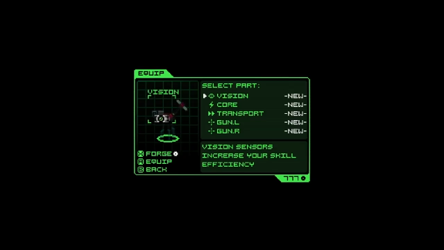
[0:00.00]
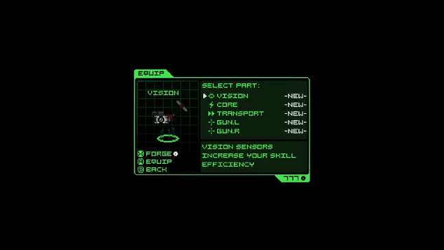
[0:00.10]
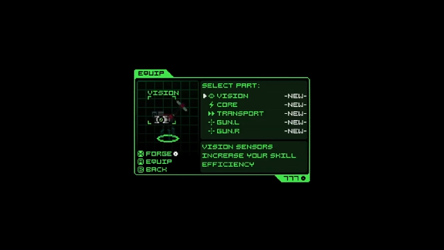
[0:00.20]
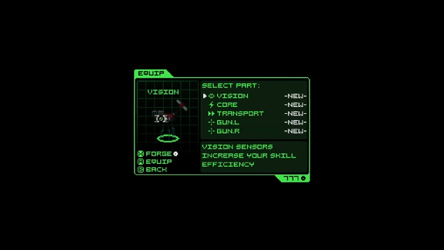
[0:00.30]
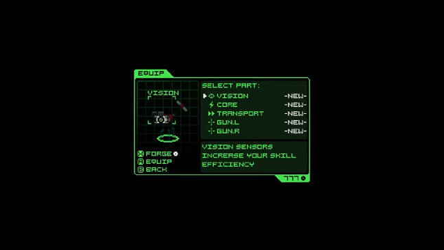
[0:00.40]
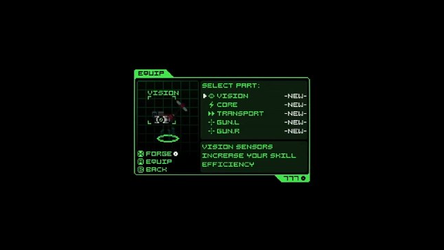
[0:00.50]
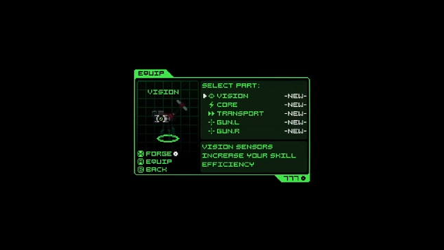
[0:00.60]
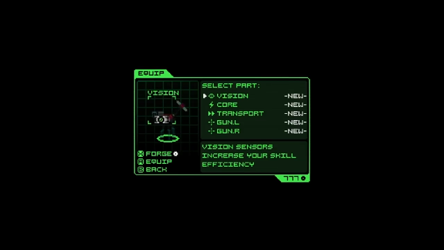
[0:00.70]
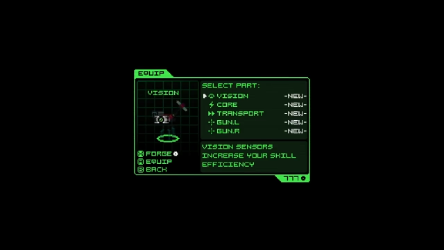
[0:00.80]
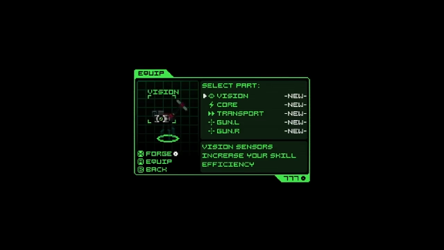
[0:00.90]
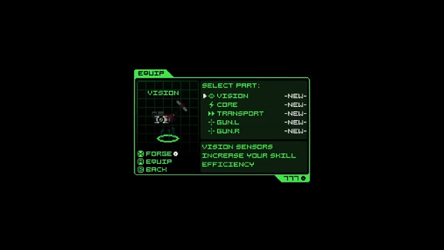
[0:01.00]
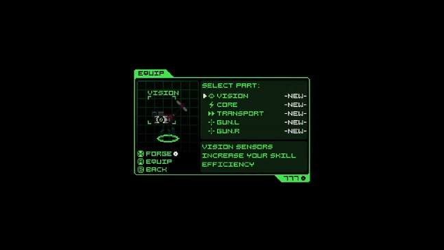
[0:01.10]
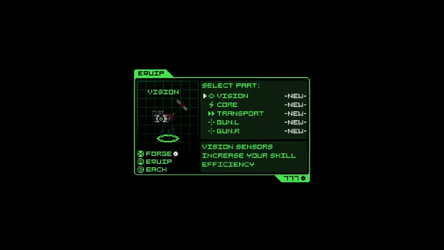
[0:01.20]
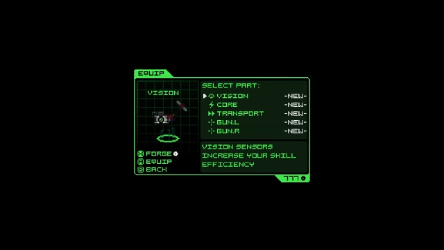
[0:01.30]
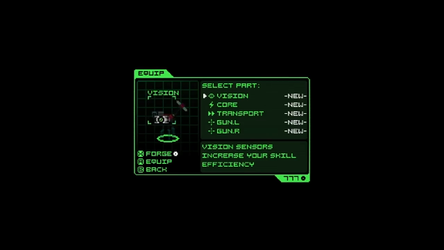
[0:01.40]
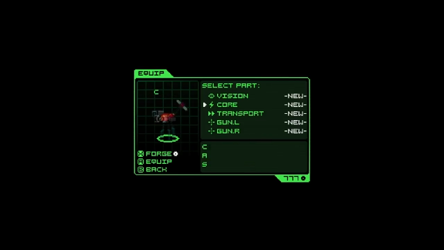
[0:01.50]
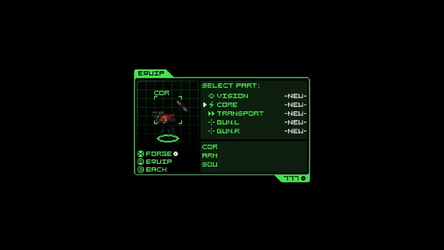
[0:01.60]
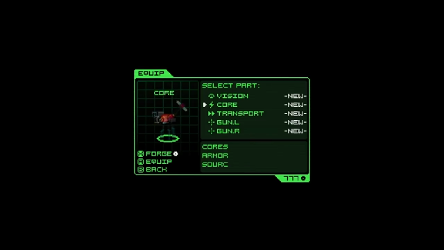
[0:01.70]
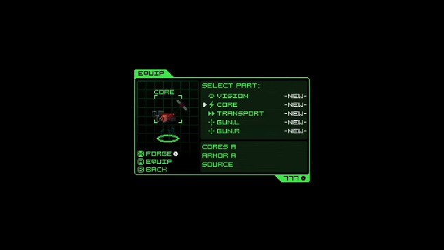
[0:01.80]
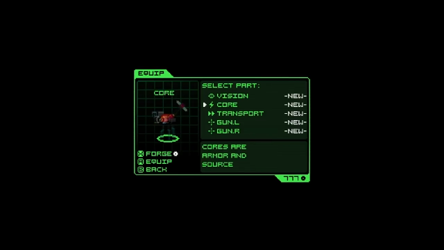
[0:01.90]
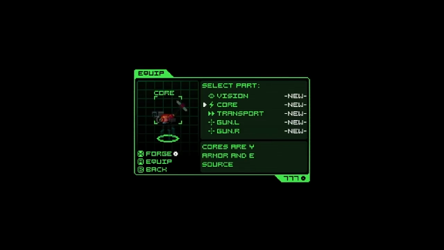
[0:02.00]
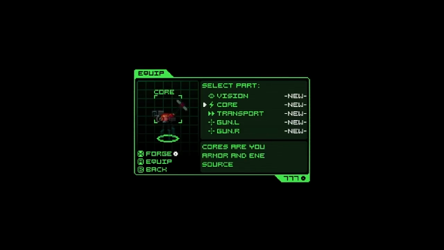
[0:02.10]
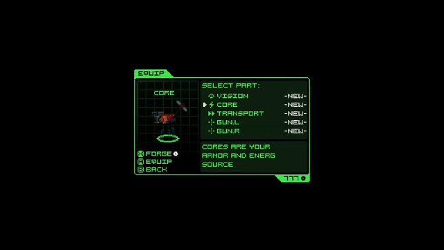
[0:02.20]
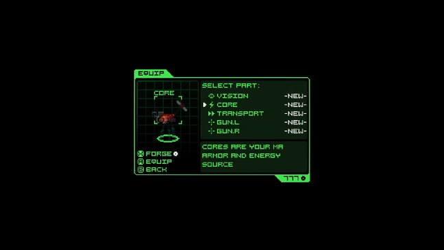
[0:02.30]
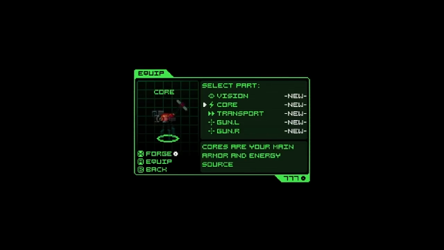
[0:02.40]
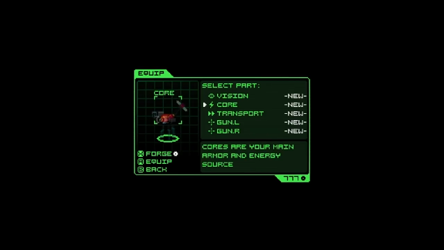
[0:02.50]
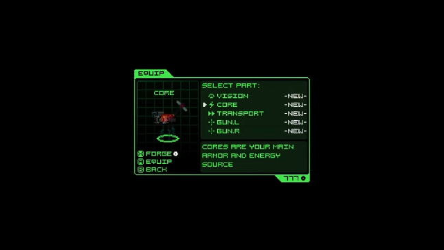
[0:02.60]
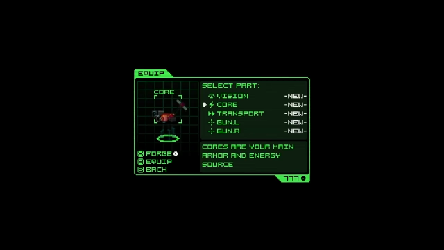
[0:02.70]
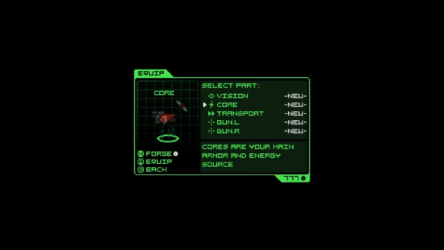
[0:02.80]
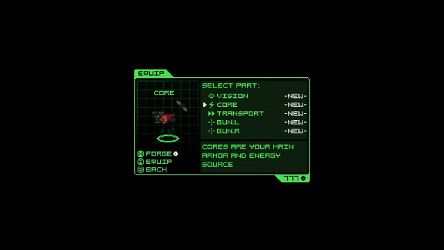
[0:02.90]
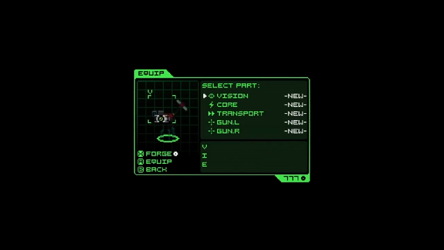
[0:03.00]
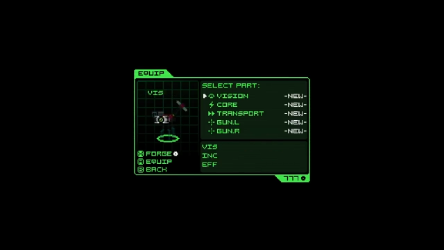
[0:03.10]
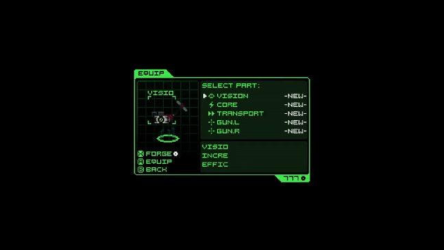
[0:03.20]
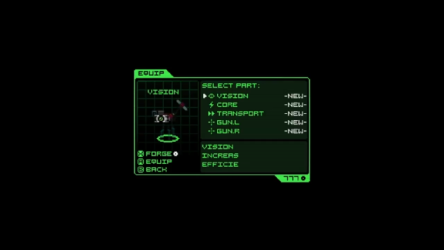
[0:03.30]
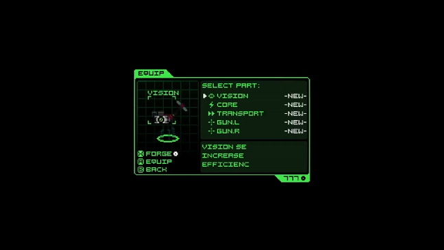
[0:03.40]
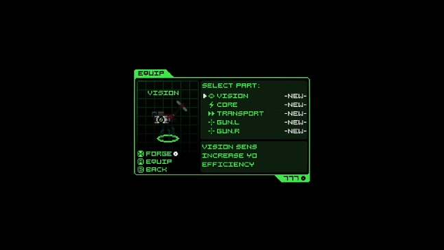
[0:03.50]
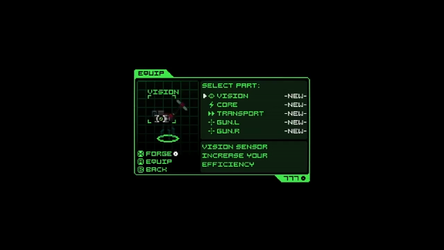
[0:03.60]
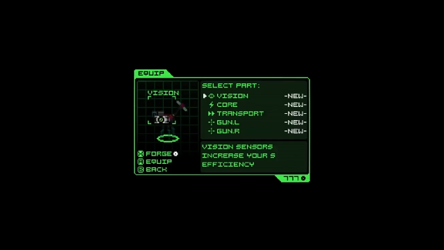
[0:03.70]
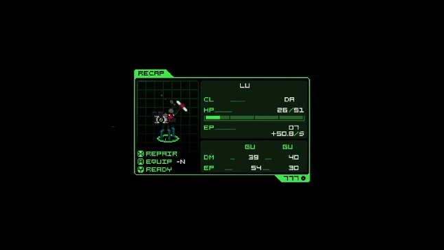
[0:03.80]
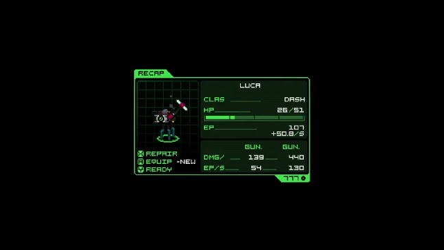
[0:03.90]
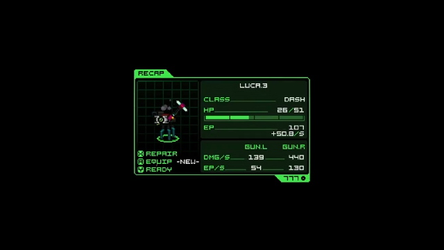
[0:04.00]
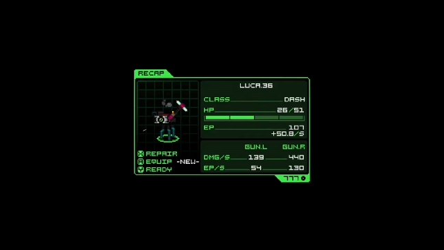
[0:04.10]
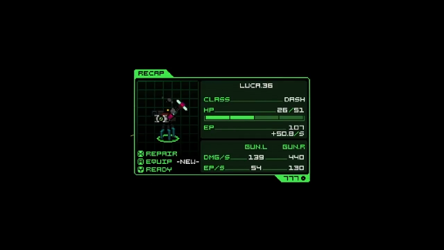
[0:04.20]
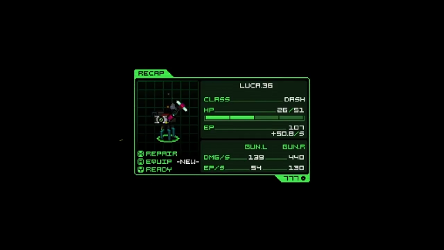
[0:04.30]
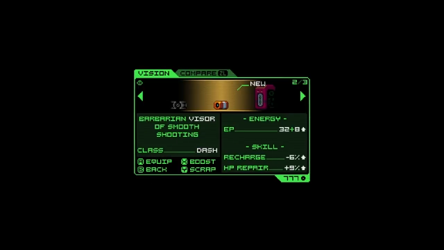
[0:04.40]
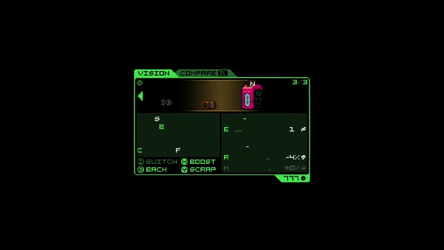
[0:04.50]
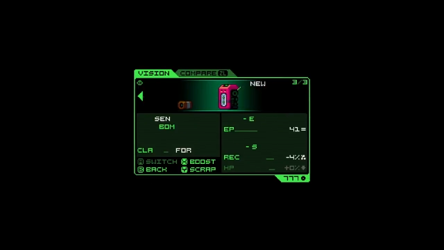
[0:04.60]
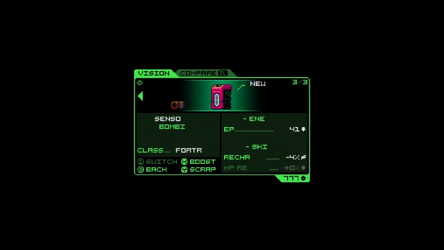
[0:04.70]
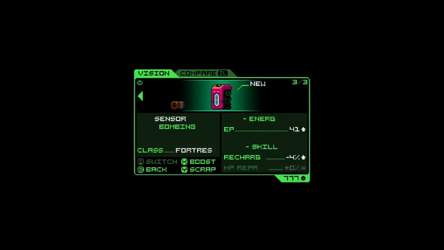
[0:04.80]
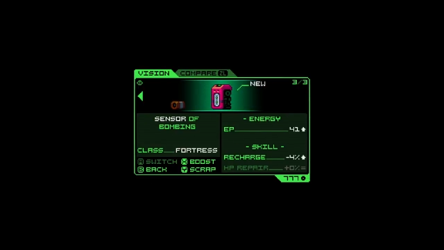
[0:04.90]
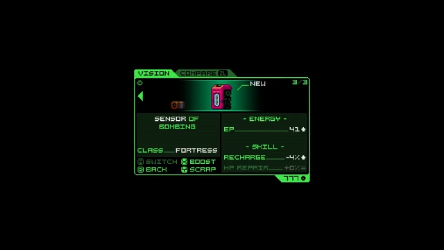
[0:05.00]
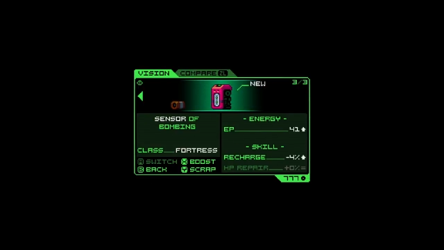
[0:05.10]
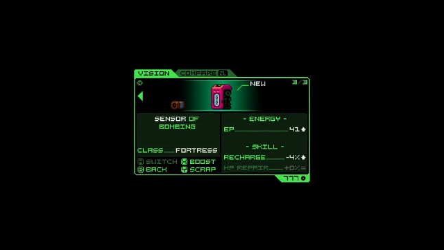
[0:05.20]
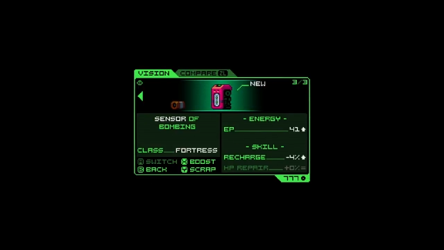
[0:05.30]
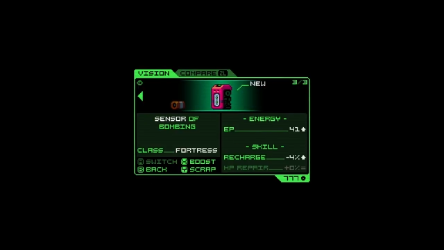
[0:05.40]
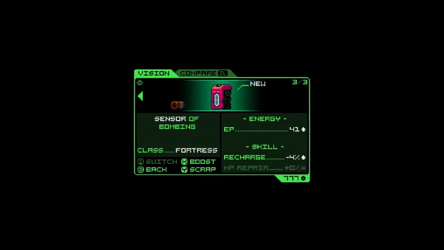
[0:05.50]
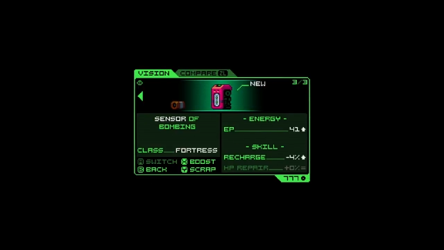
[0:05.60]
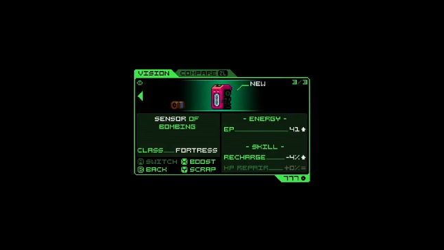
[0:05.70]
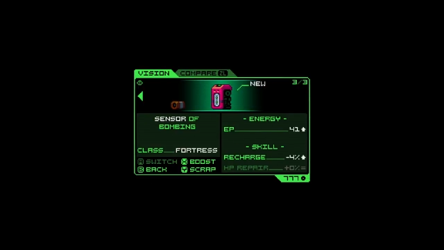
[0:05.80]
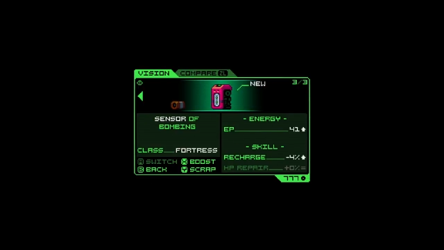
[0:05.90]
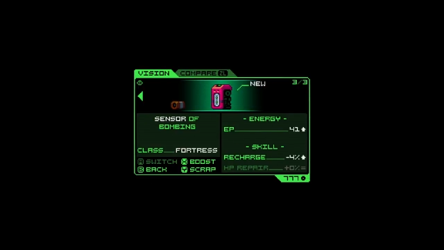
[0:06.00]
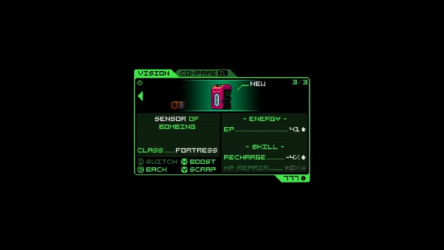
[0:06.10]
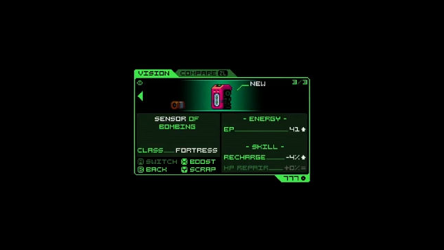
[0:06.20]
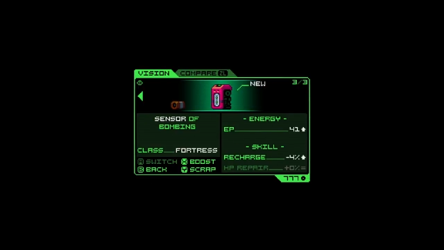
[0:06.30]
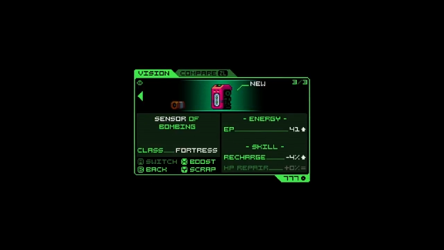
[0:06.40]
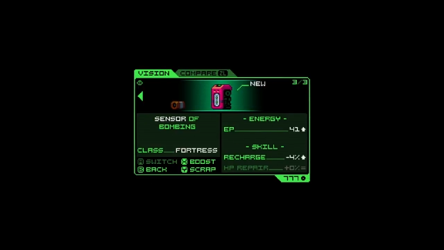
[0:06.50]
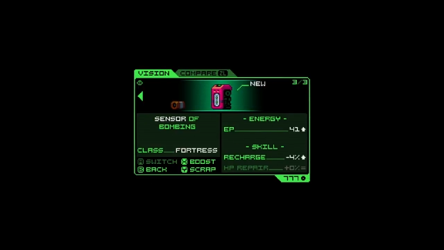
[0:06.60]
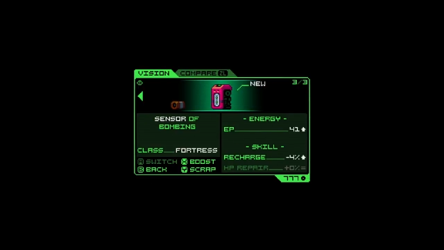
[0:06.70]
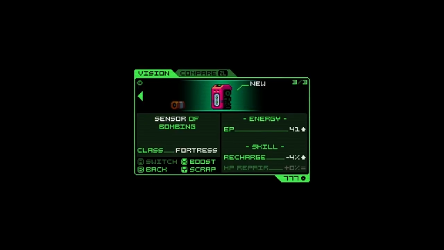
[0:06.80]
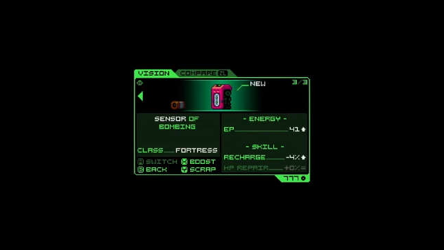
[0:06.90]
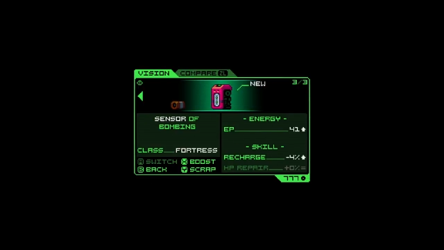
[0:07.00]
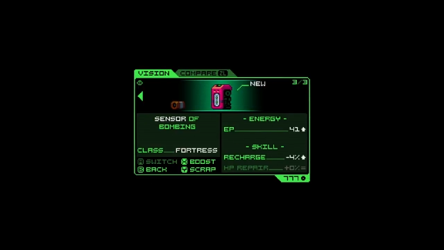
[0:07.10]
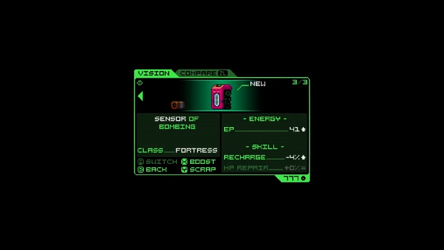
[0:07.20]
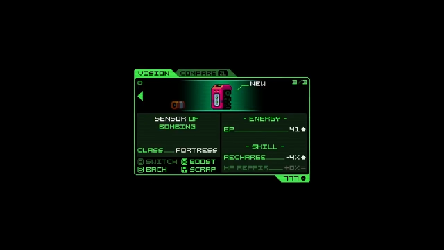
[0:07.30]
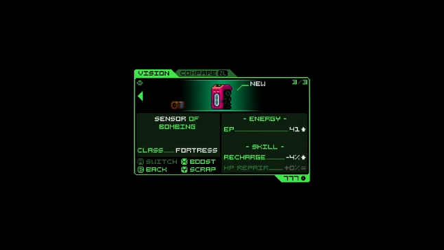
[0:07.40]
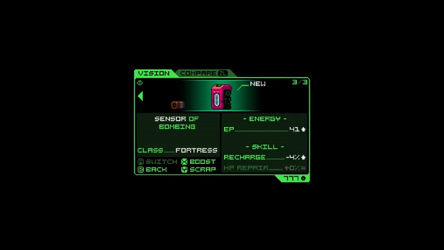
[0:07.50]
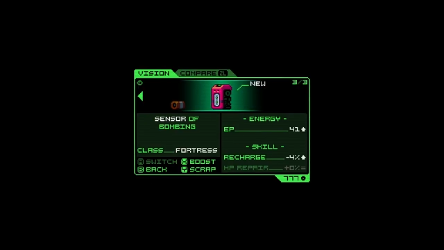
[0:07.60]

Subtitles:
No face is visible, so there are no lips to read.